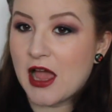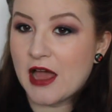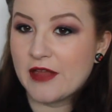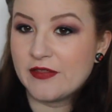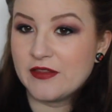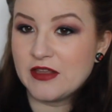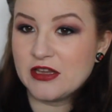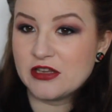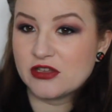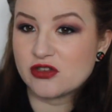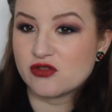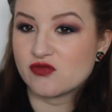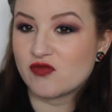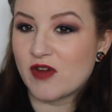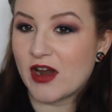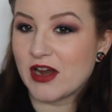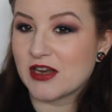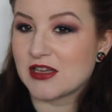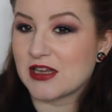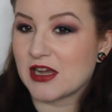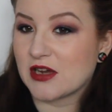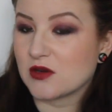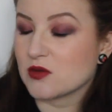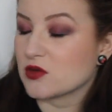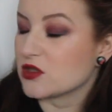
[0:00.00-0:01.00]
these
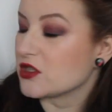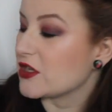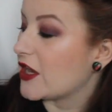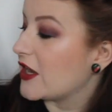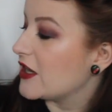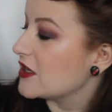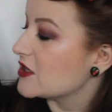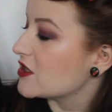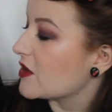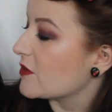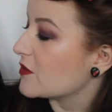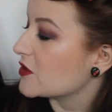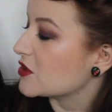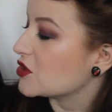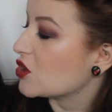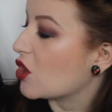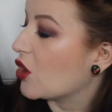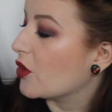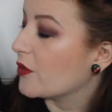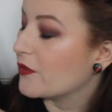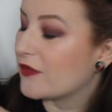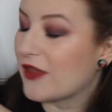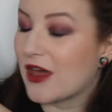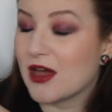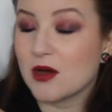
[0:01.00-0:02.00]
rectangle shades at the
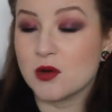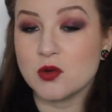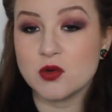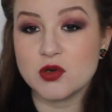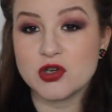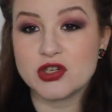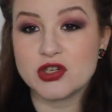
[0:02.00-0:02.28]
top, they're all